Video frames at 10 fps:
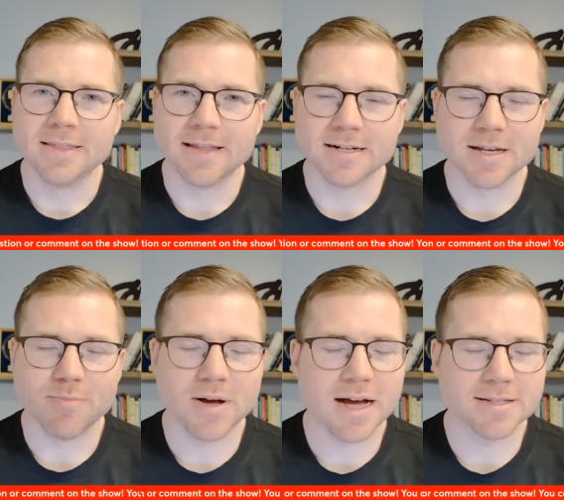that is a
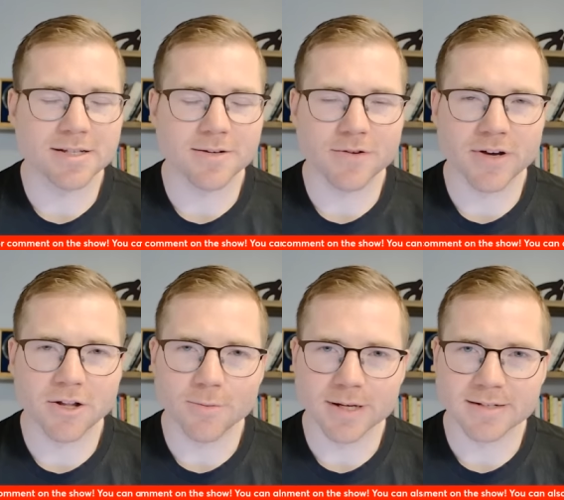positive
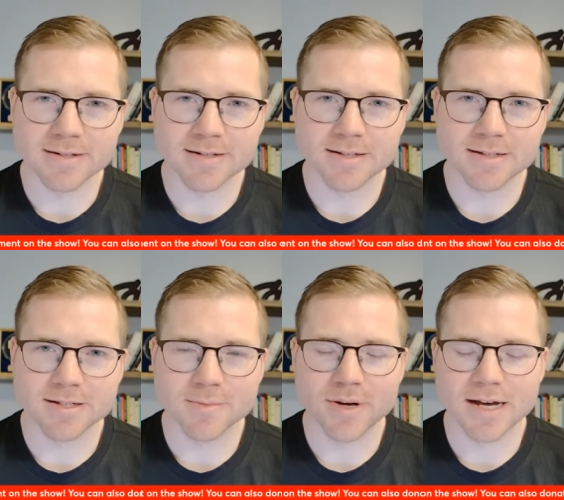development. That
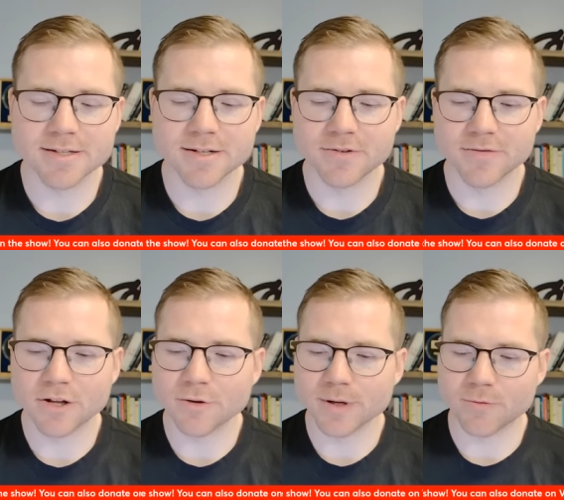is a positive
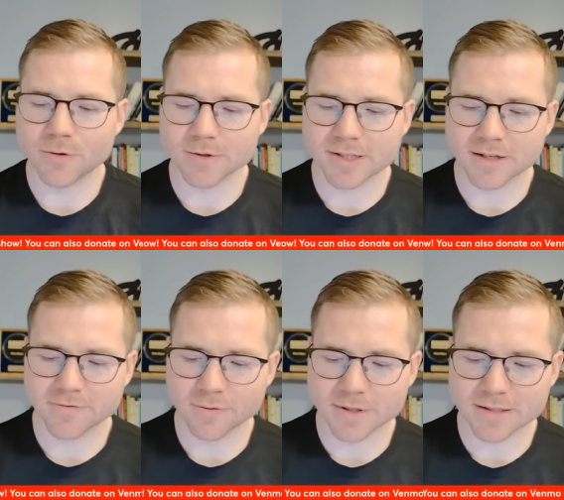development, what we're
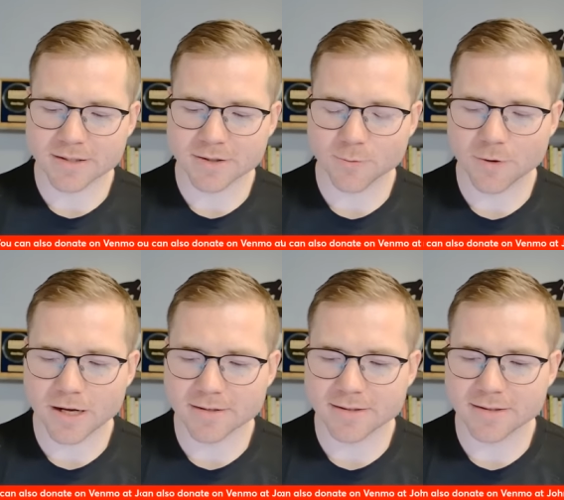seeing from this
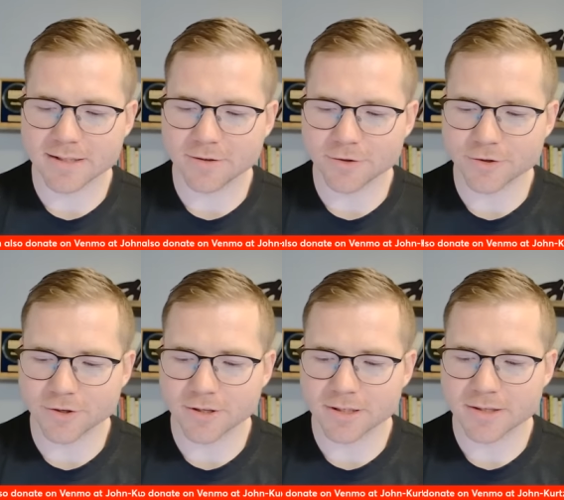Ross
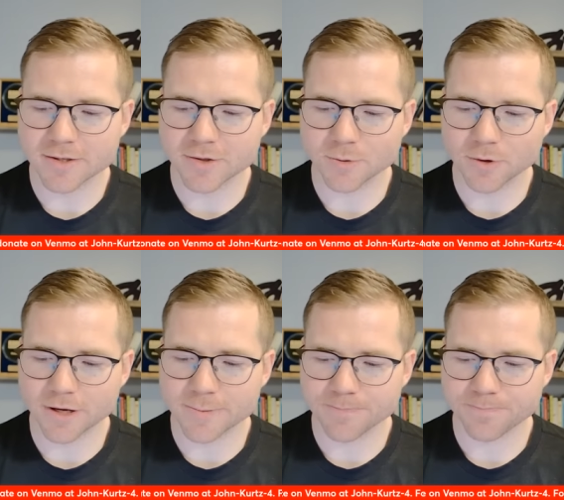Dellinger
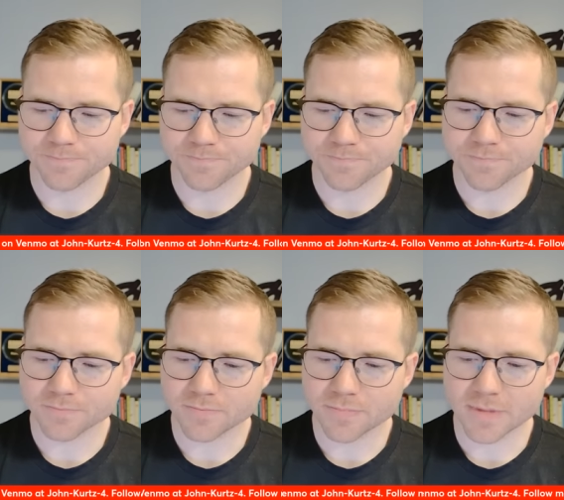story.
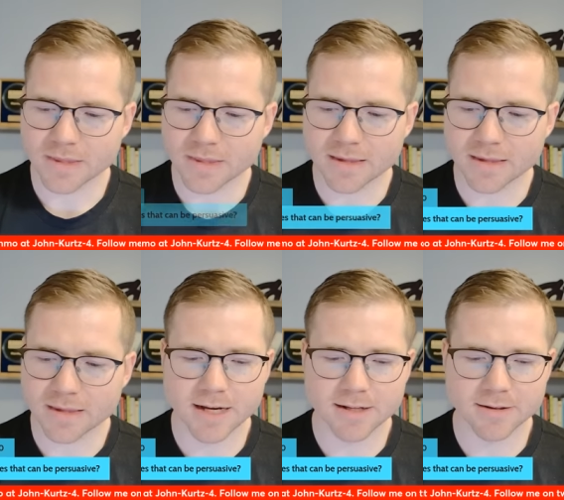
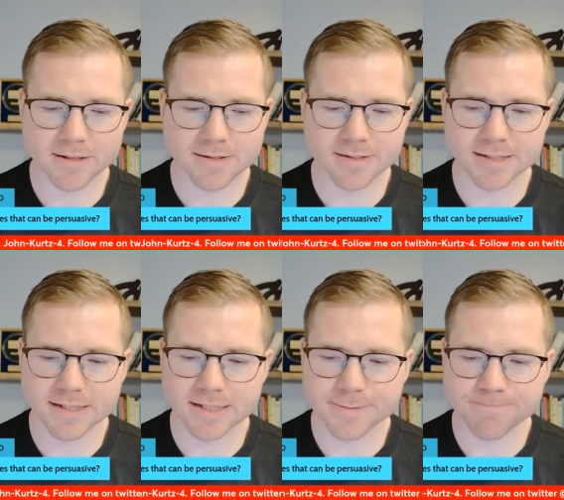Let's
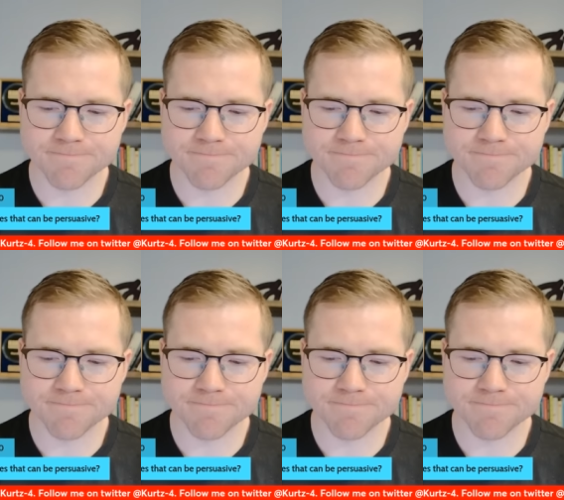see.